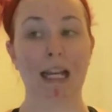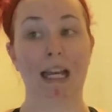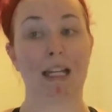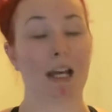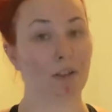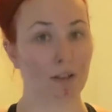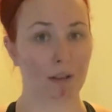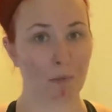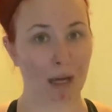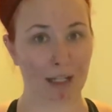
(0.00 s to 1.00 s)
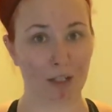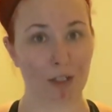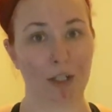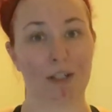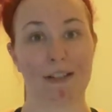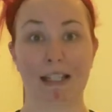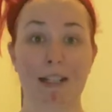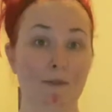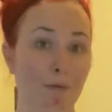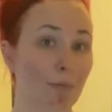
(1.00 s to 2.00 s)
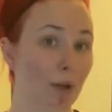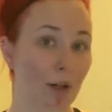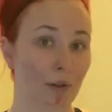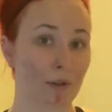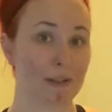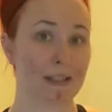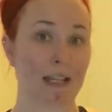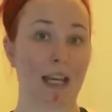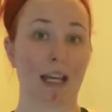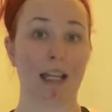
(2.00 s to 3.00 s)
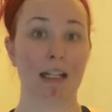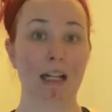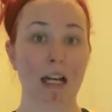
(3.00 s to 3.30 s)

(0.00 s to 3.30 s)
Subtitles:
and other competitors and even pros say